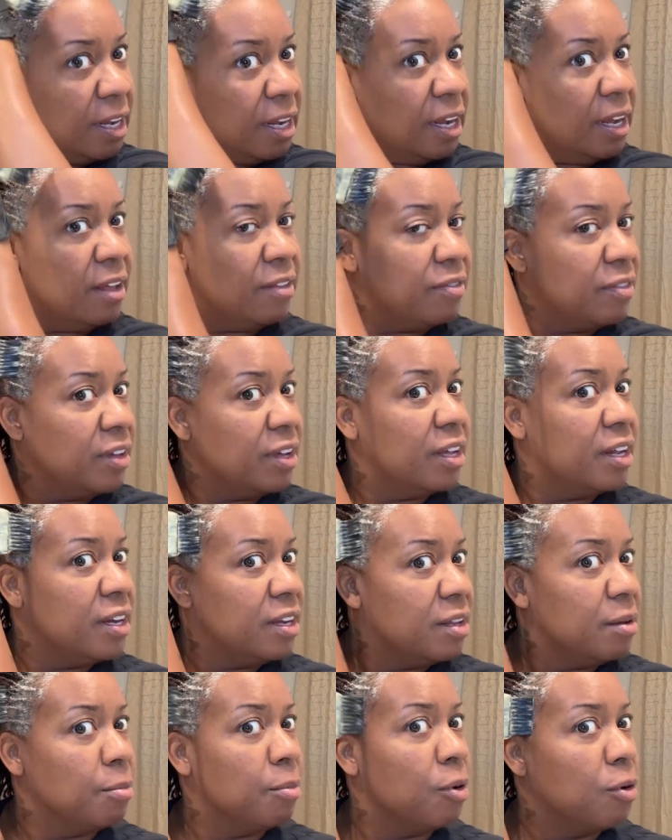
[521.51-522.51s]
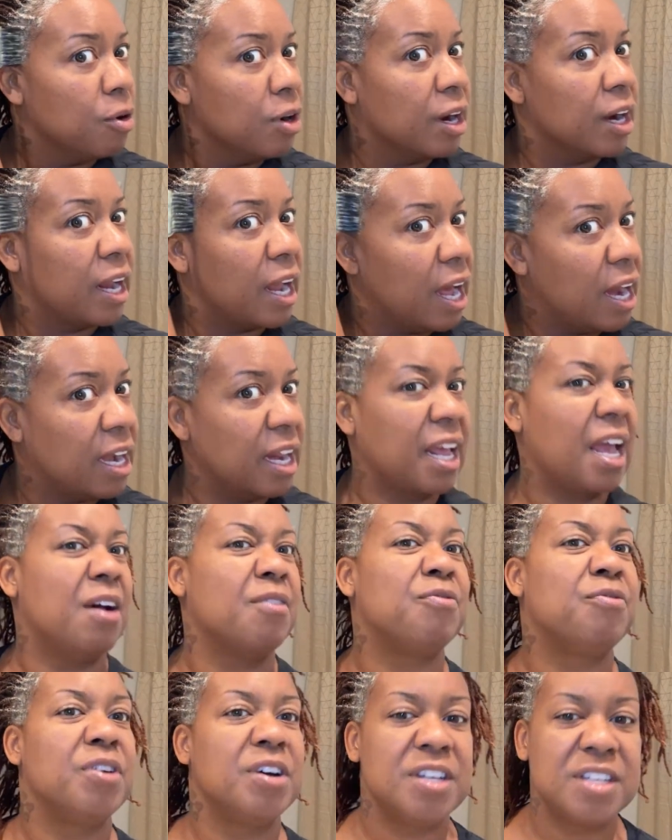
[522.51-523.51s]
And then the more it kind of
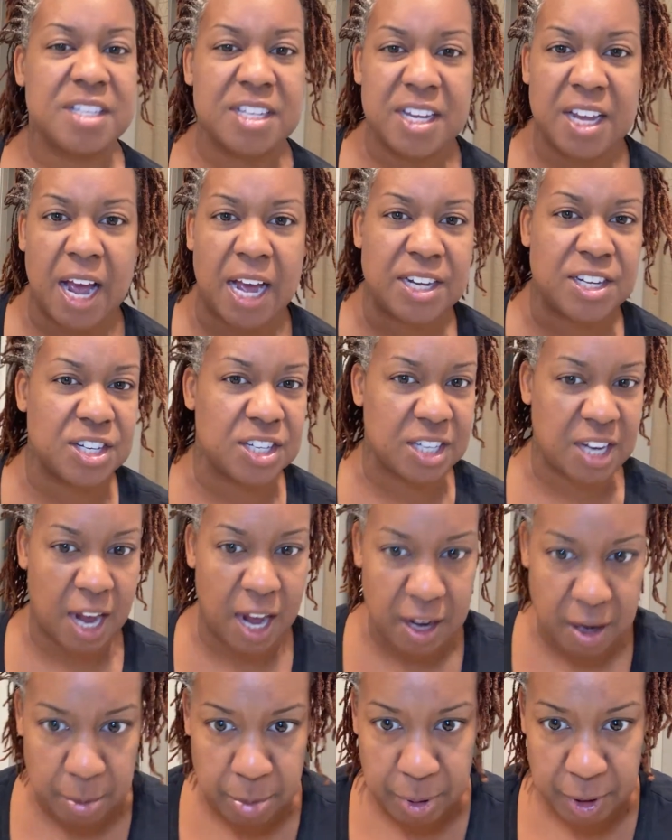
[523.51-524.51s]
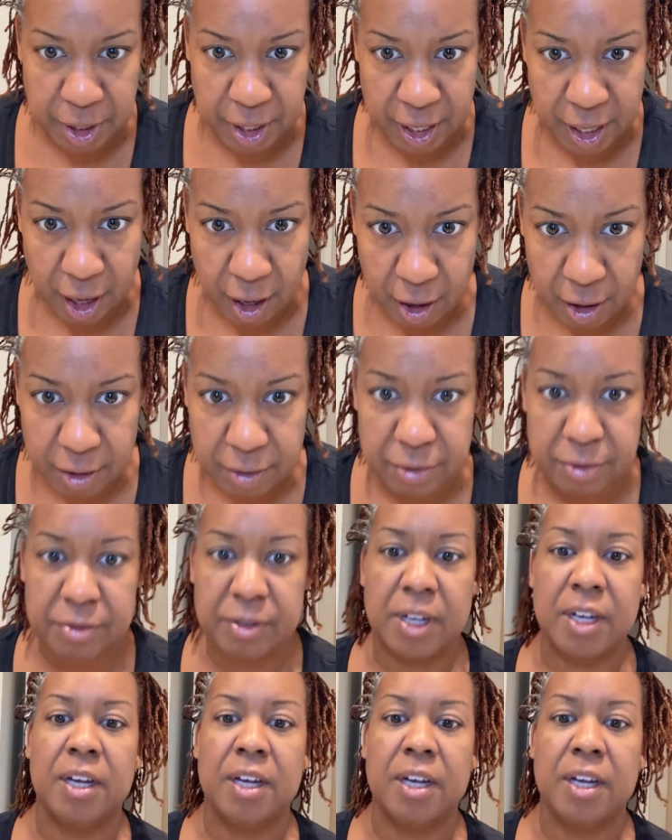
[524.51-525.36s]
got fuzzy, I just kind of put it off.